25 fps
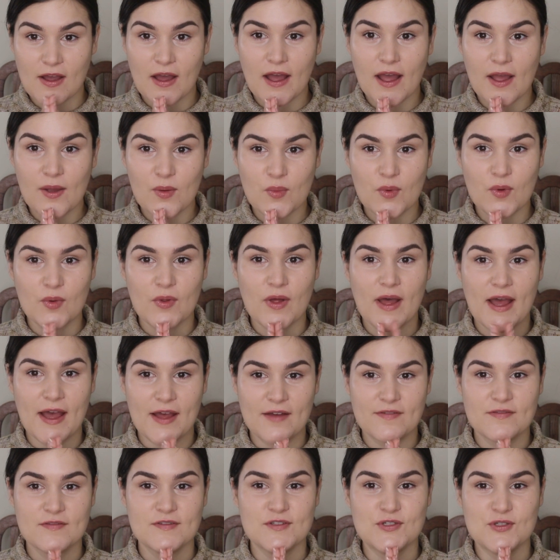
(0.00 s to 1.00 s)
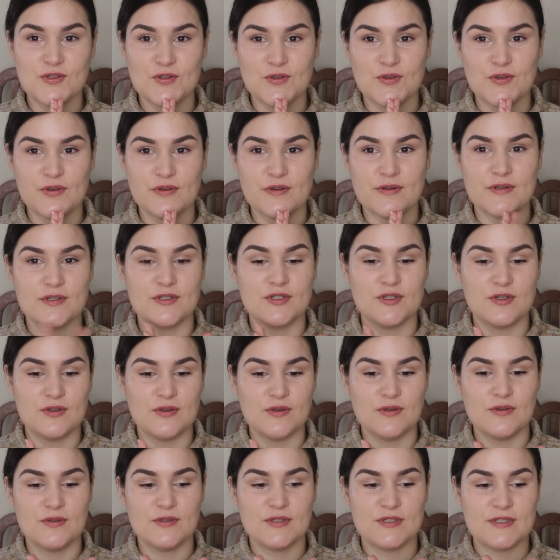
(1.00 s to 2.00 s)
I will have to
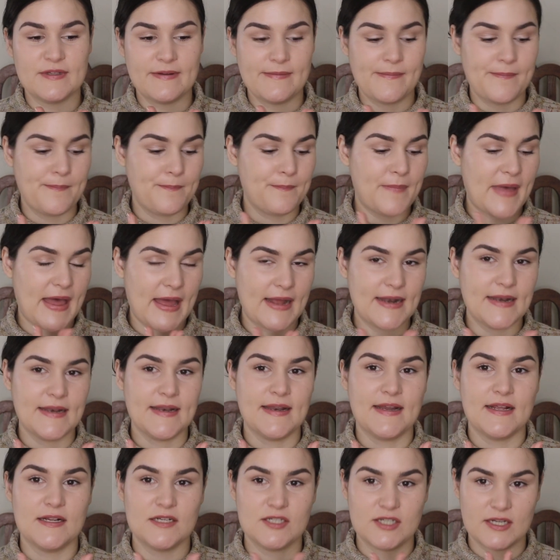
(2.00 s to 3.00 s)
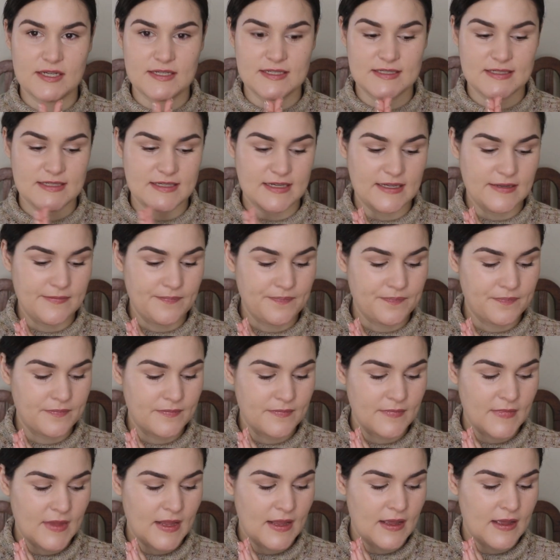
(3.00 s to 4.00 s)
do some pattern adjusting.
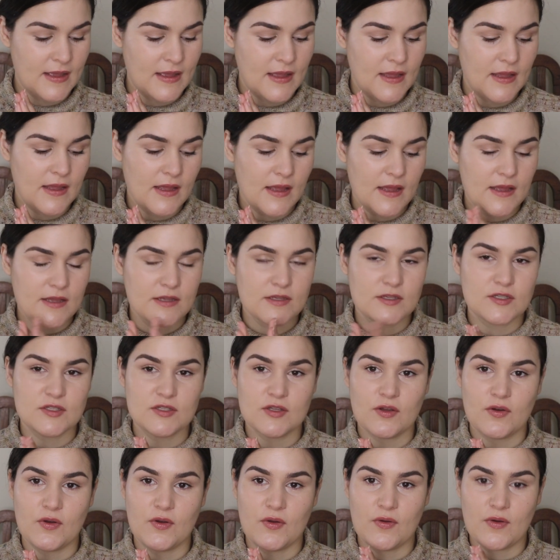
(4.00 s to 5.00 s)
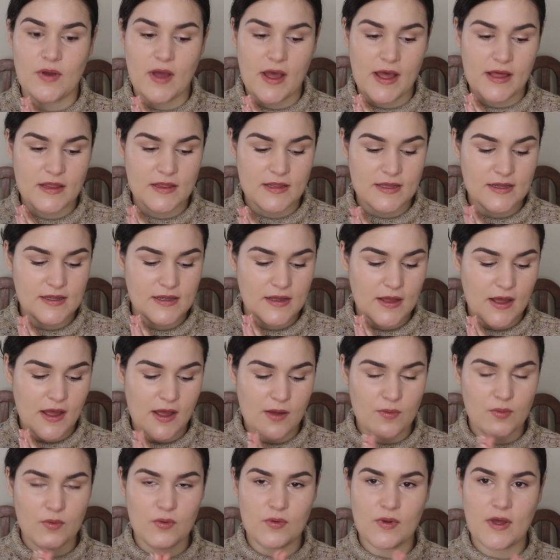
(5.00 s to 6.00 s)
So I think I
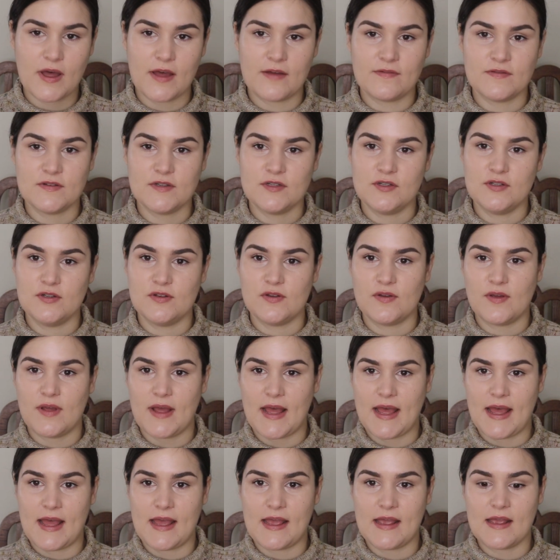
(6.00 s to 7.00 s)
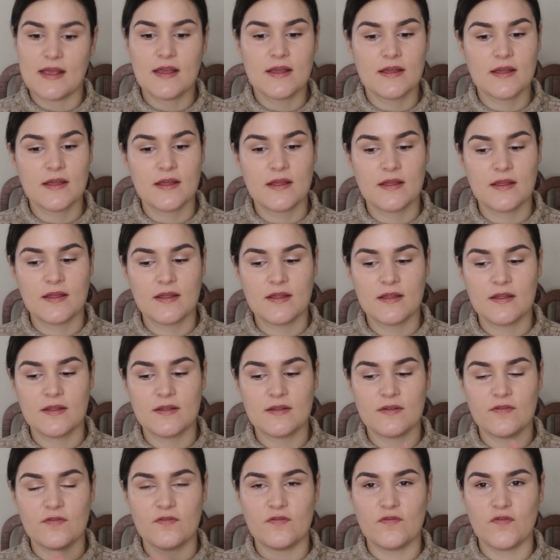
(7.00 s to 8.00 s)
will have to do a
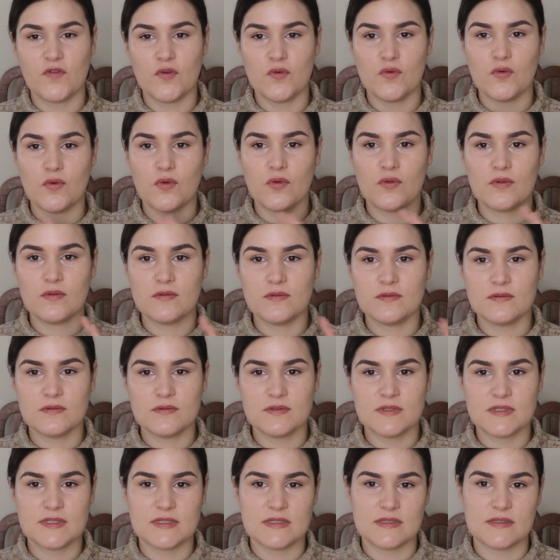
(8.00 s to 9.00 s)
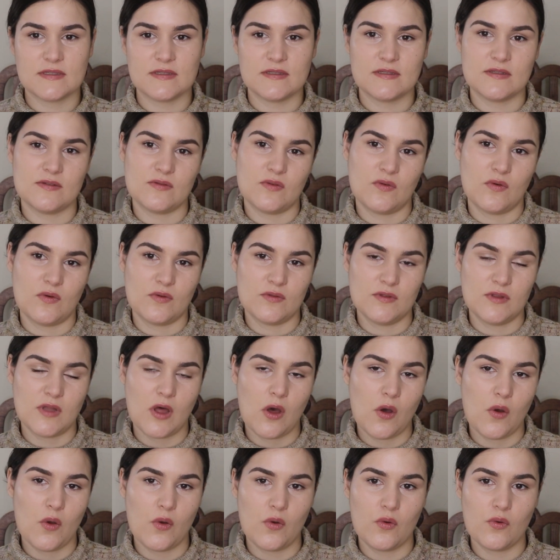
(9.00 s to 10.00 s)
full or
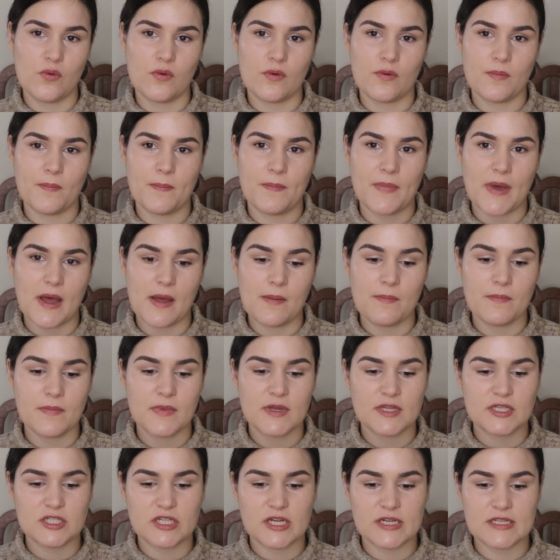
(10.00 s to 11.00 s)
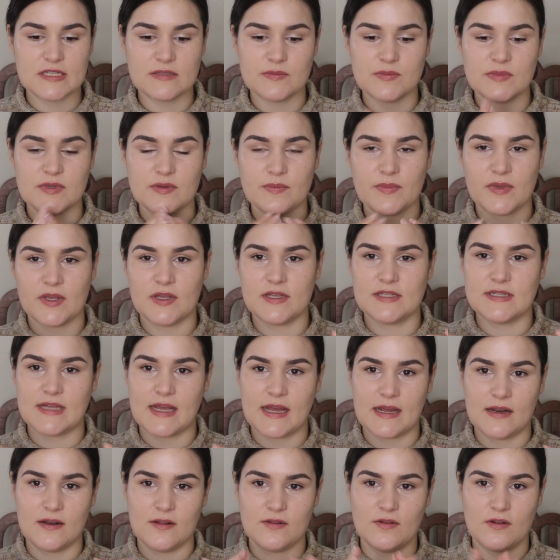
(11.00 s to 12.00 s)
low bum adjustment because I
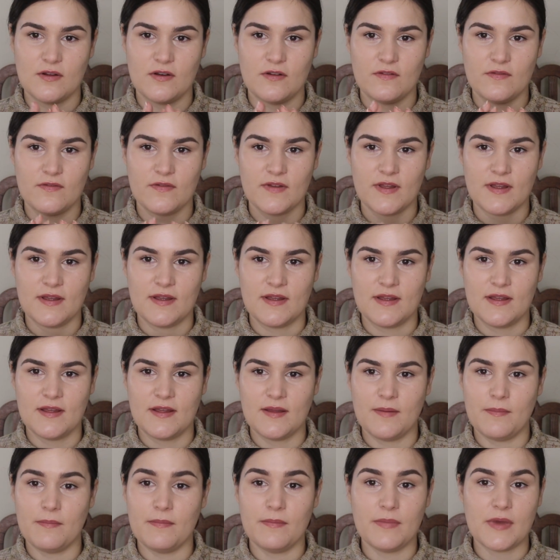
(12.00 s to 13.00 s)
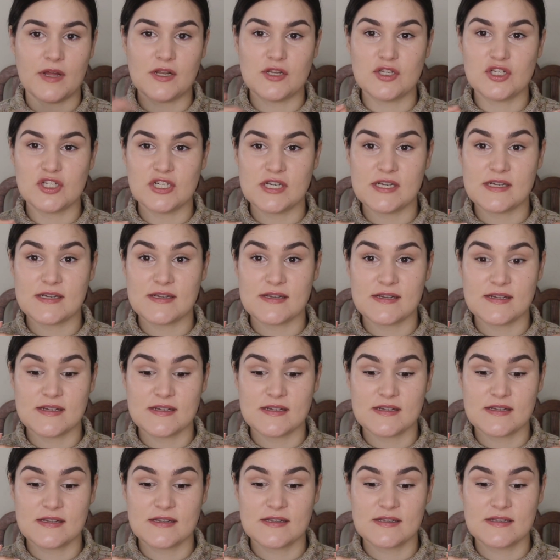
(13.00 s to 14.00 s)
had a lot of bunching
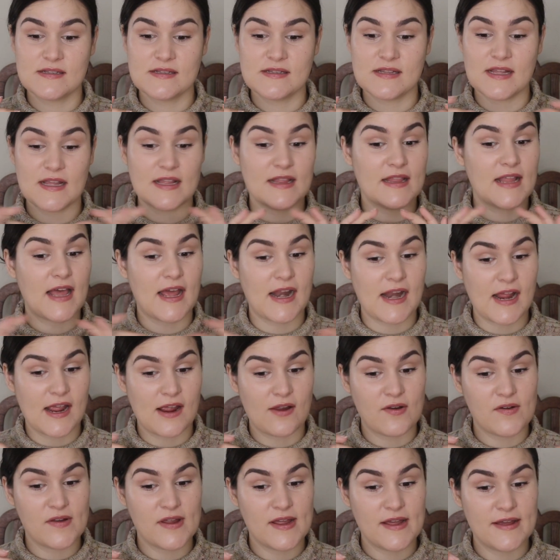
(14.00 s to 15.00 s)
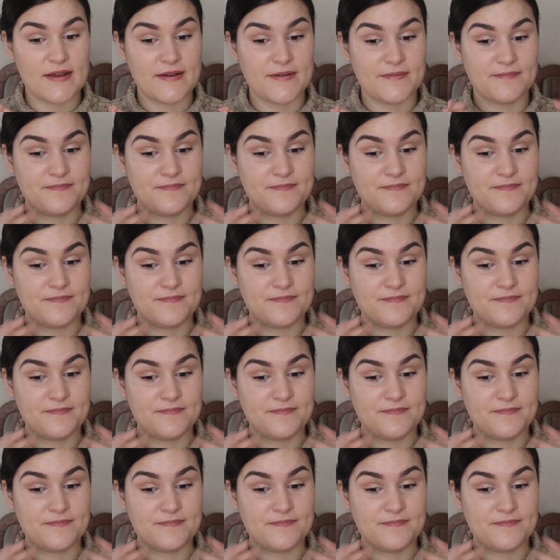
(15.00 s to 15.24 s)
in that area,